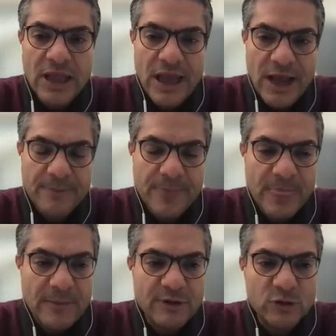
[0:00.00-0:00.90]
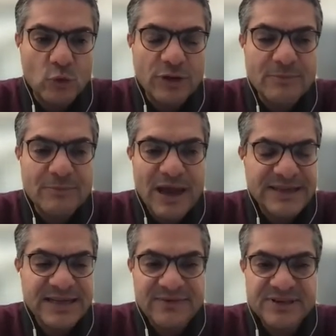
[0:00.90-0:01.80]
But what
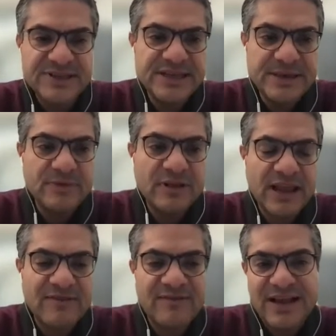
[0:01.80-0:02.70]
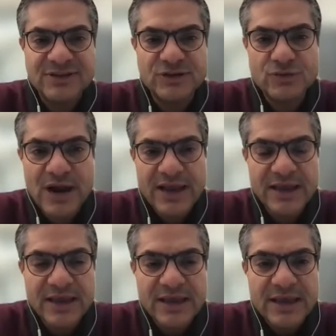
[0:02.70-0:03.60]
might have seemed like a fast track
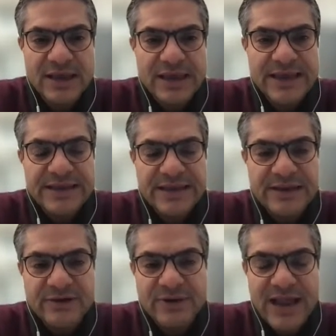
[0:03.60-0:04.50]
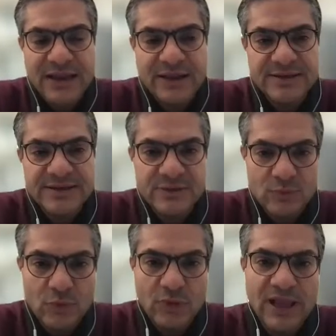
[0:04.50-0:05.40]
in reality
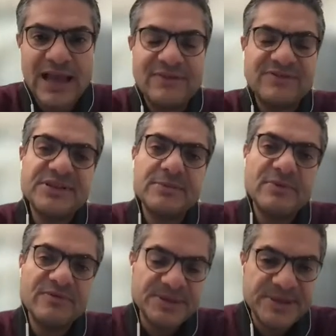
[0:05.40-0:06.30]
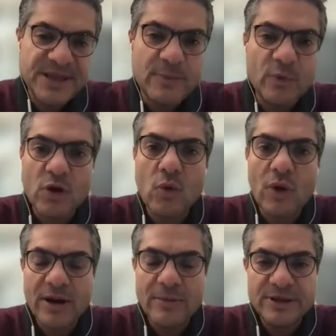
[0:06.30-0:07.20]
will have some of the same
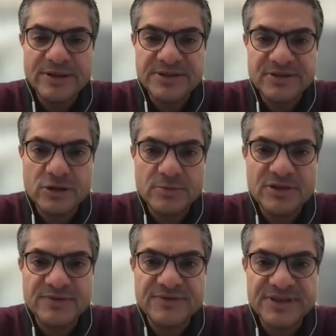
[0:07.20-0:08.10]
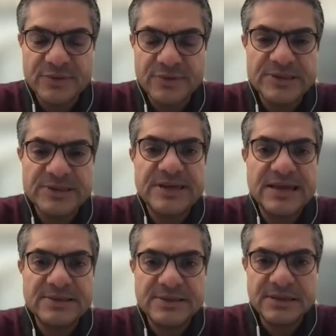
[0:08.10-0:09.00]
requirements in terms of
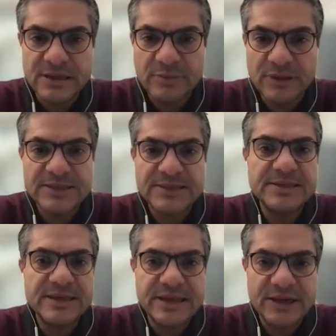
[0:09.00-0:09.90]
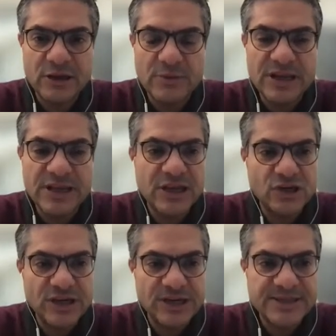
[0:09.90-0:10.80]
seriousness and complexity and
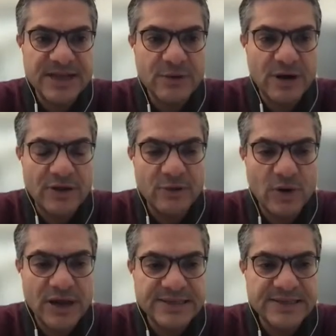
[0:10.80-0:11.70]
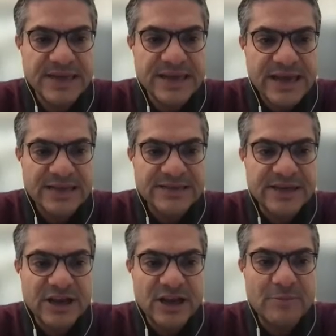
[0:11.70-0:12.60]
communication, et cetera. Otherwise, it's
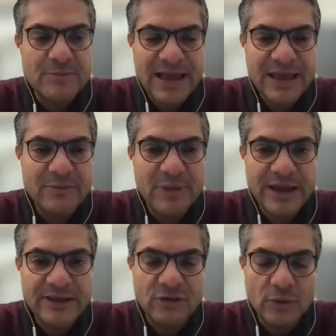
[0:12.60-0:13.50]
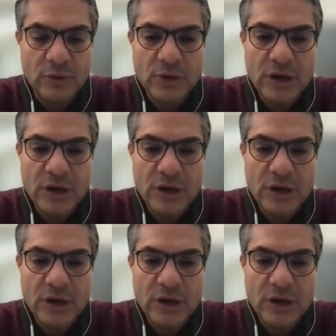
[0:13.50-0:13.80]
going to come back and bite you.